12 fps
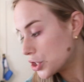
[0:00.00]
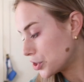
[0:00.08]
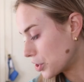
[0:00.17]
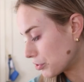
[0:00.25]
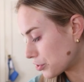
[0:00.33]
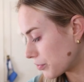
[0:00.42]

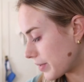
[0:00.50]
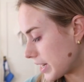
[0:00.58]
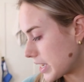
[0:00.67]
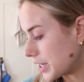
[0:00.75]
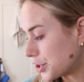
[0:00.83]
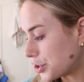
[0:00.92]
social
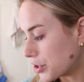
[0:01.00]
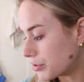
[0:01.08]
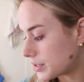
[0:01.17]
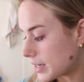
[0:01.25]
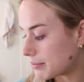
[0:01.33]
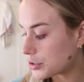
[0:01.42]
media
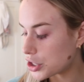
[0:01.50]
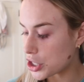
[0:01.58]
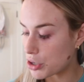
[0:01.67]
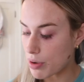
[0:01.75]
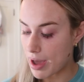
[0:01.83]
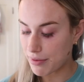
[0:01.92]
shows them to
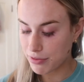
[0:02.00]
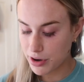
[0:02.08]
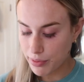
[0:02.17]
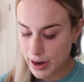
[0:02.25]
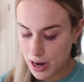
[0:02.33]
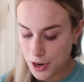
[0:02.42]
you
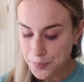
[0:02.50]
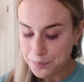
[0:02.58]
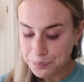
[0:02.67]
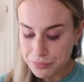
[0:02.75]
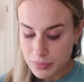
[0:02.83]
everywhere.